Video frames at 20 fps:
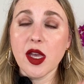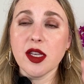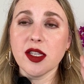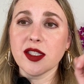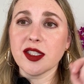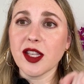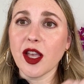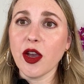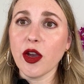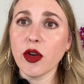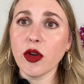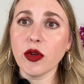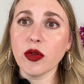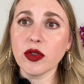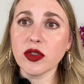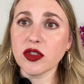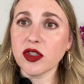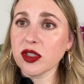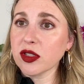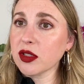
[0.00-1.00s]
So
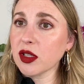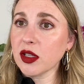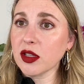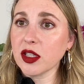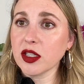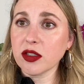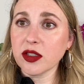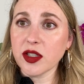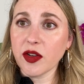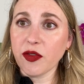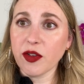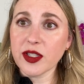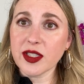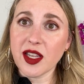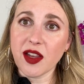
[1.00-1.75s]
just a little difference.